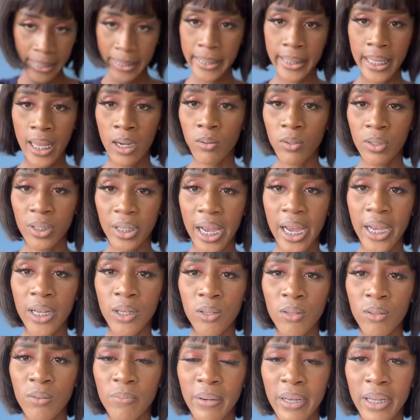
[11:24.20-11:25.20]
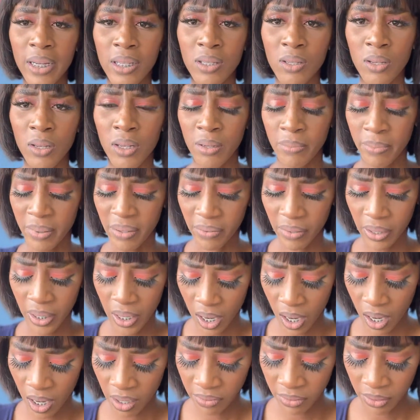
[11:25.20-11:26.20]
stand, which I do, but it's going to be very
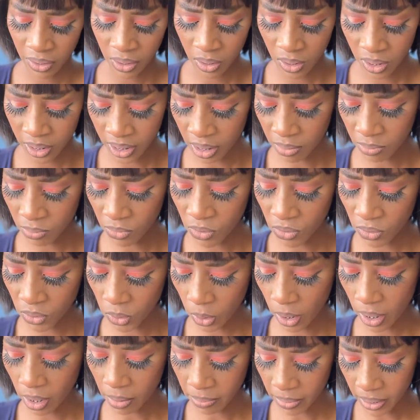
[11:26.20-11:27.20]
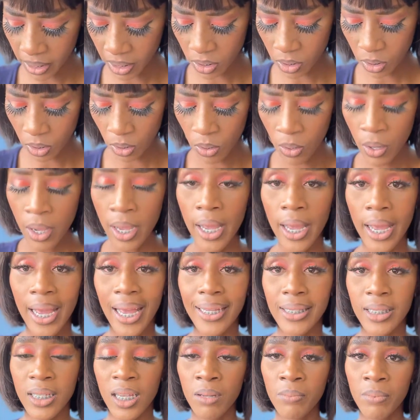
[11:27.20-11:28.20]
hard for you because it moves quite a bit. So a
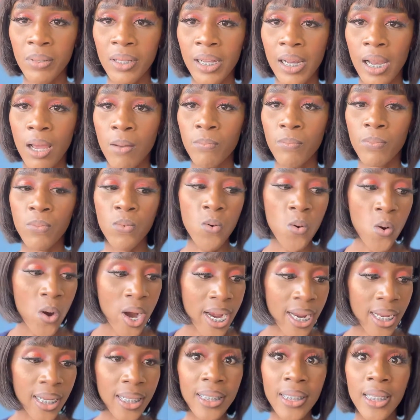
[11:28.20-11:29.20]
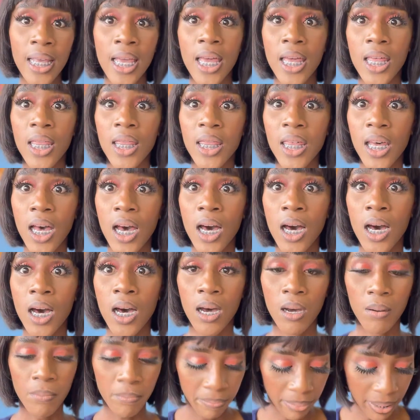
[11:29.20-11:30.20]
table clamp works the
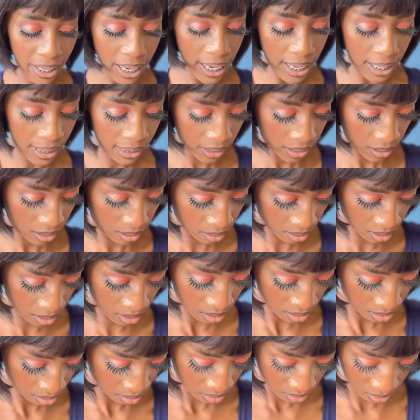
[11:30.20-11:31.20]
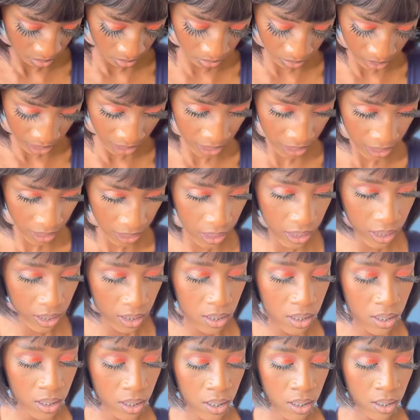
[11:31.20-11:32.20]
best. All right,
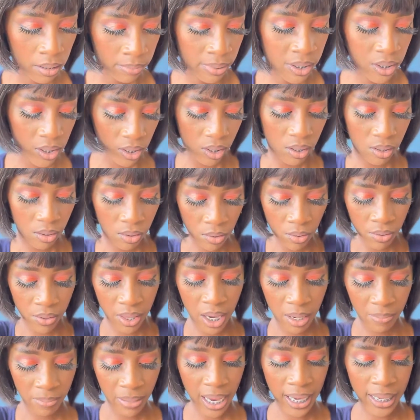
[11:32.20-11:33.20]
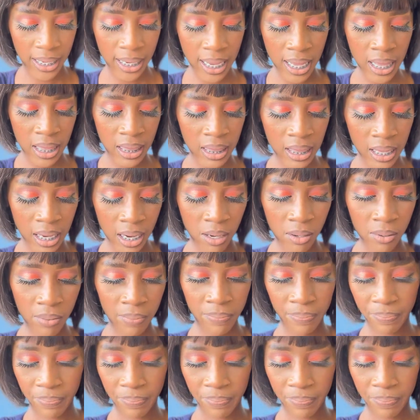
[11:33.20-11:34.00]
let me just throw that back in there.